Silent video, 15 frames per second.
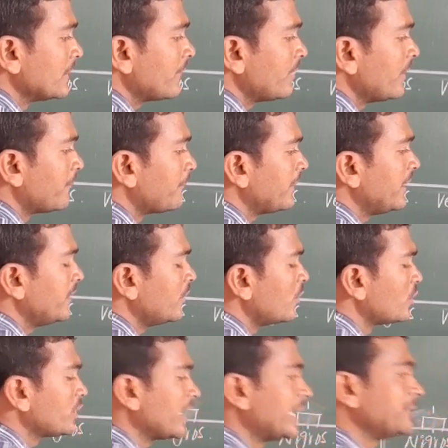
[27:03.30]
The
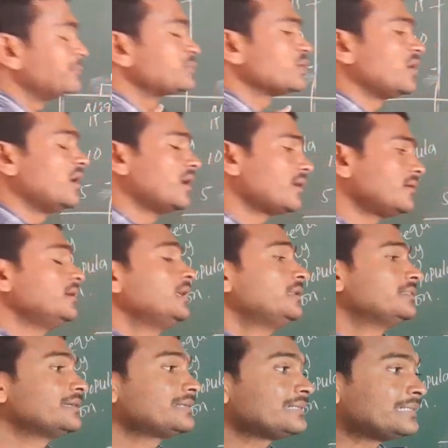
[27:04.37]
phenotypes are
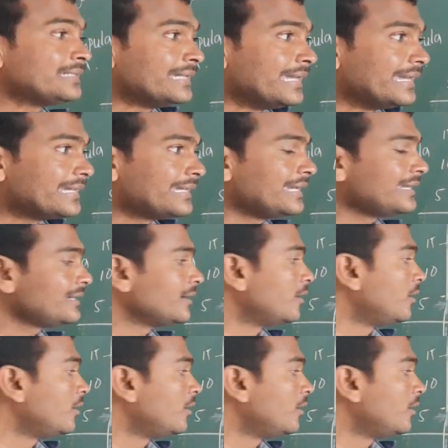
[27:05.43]
the taking